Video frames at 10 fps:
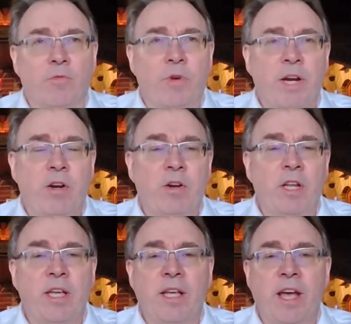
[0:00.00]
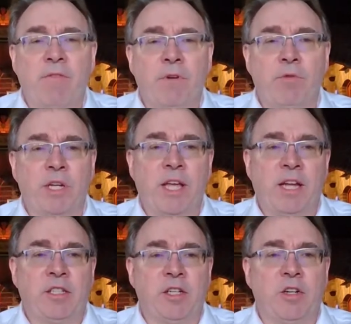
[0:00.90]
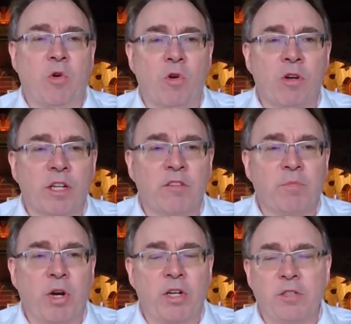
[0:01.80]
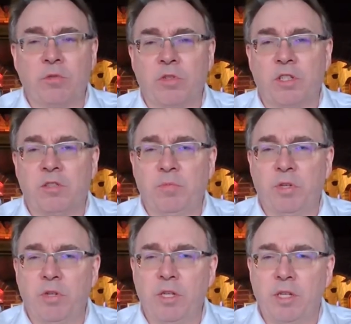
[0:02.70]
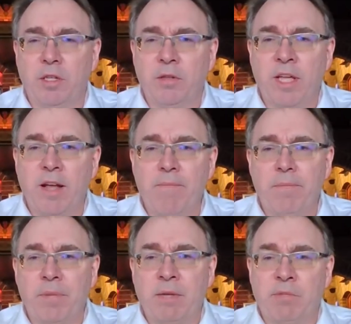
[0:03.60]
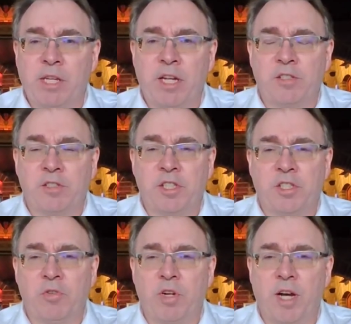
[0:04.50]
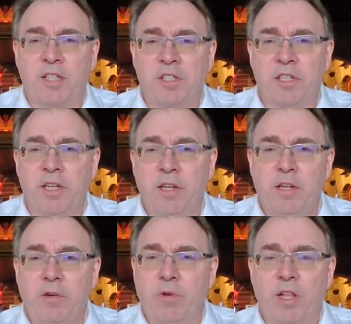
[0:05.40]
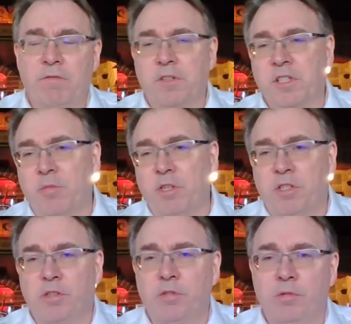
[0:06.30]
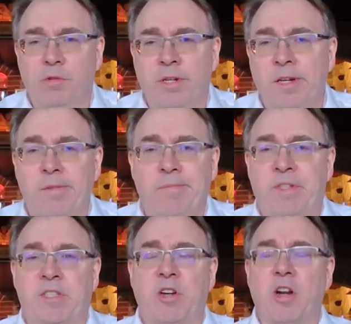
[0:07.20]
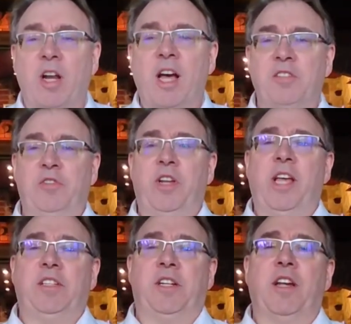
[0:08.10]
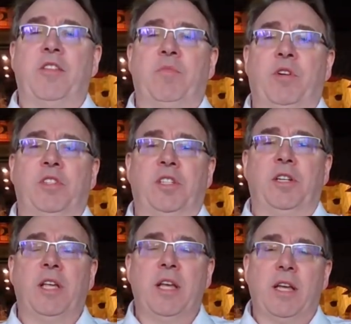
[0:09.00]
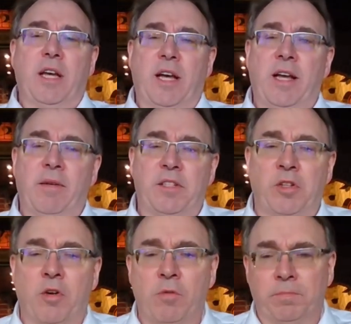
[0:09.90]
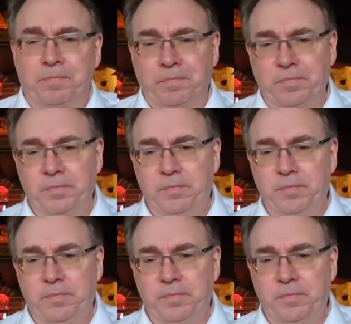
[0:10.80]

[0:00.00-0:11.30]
rarely ever would get to court if parties were disputing them, because it's just so costly, whether for someone to start a lawsuit against another person. So